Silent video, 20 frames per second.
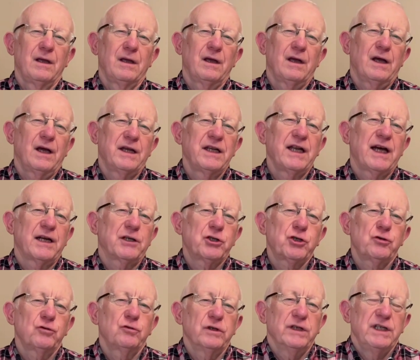A
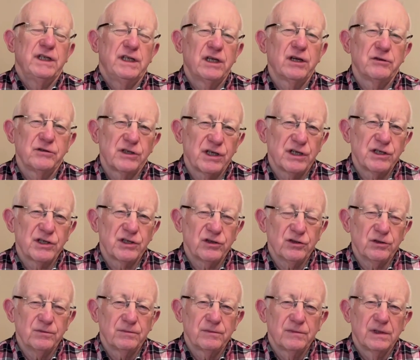natural
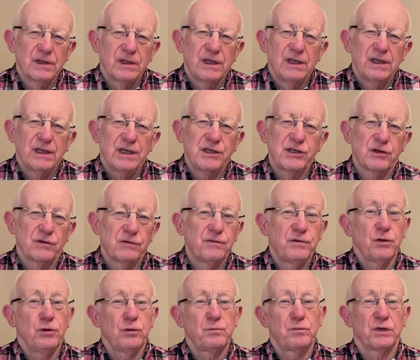ecosystem is a
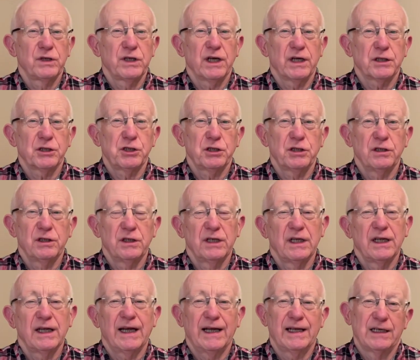food production
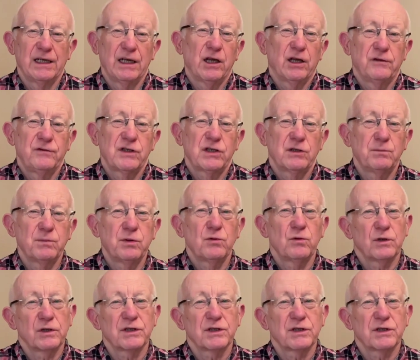and life support